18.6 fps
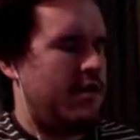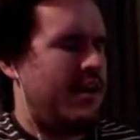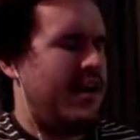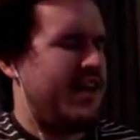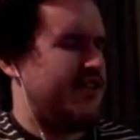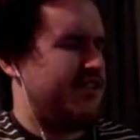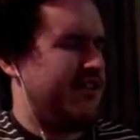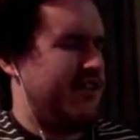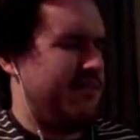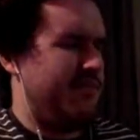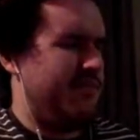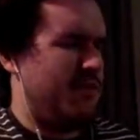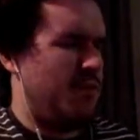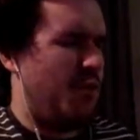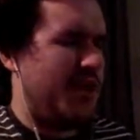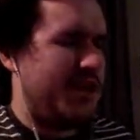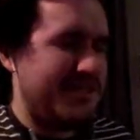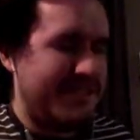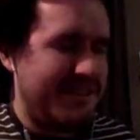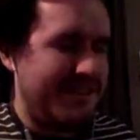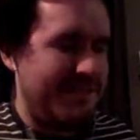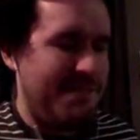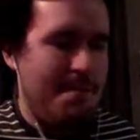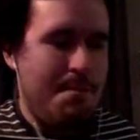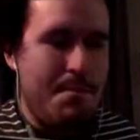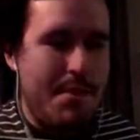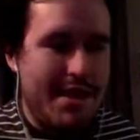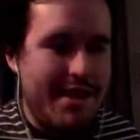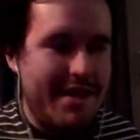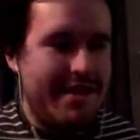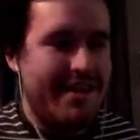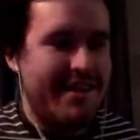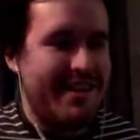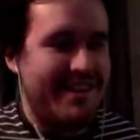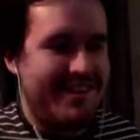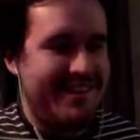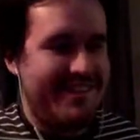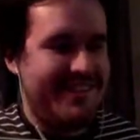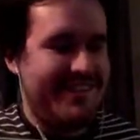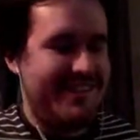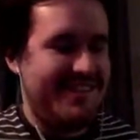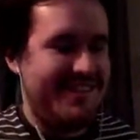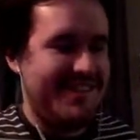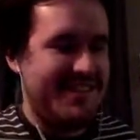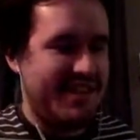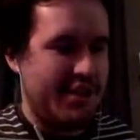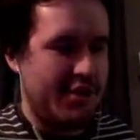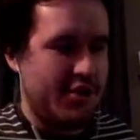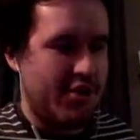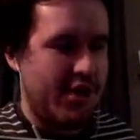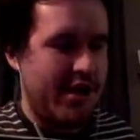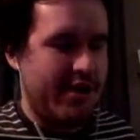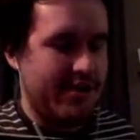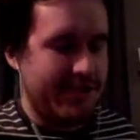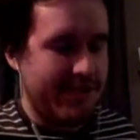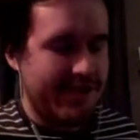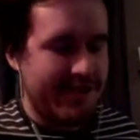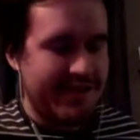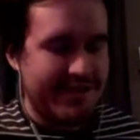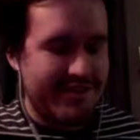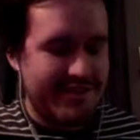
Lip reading: Actually, what does it mean? Centrality.